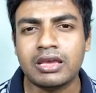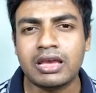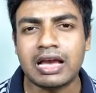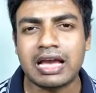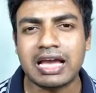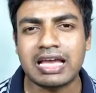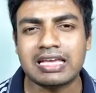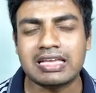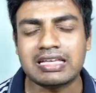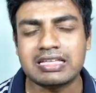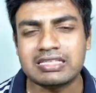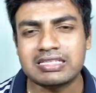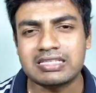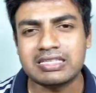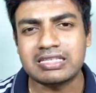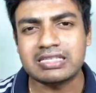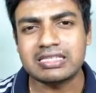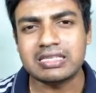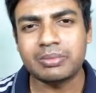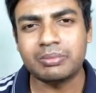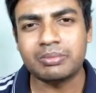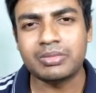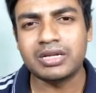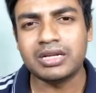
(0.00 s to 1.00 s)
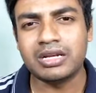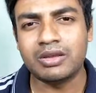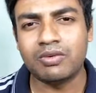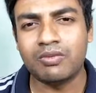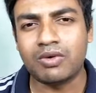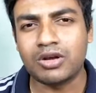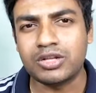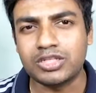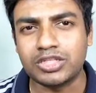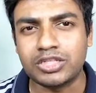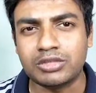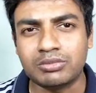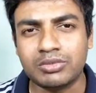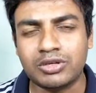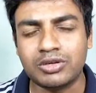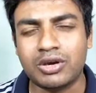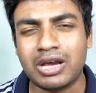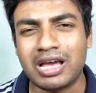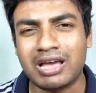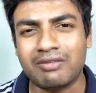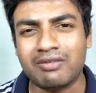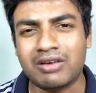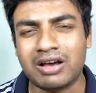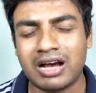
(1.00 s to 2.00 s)
I can see somebody watching me. You
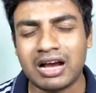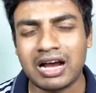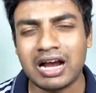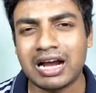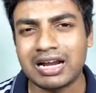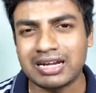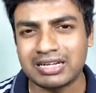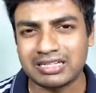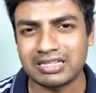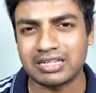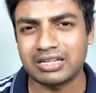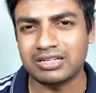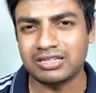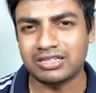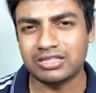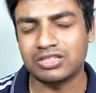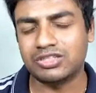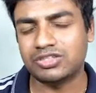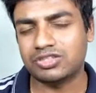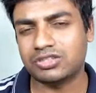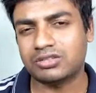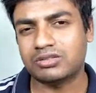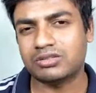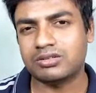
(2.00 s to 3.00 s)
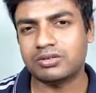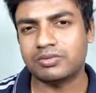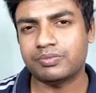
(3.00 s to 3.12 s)
have a heart condition.